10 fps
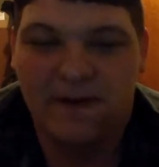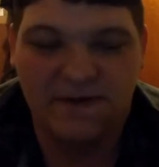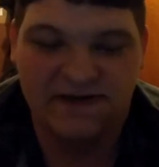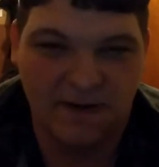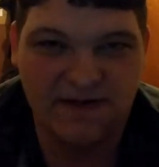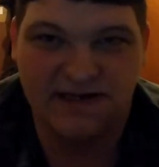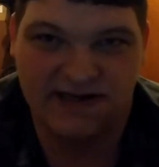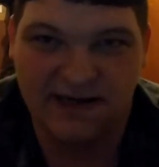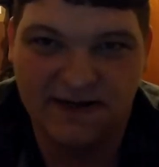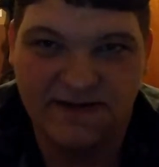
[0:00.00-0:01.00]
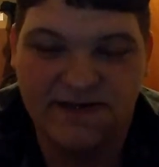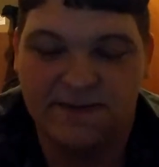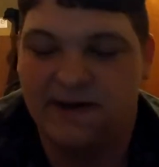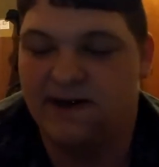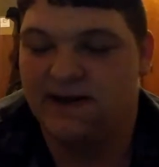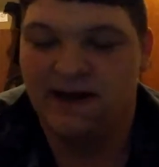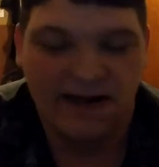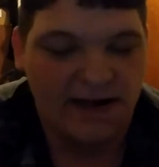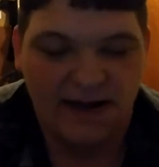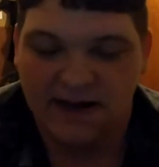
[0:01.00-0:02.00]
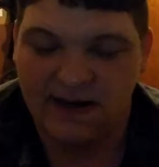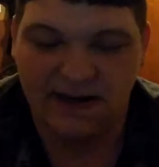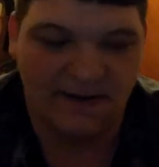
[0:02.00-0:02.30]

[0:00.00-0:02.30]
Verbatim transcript: what sources I used, but you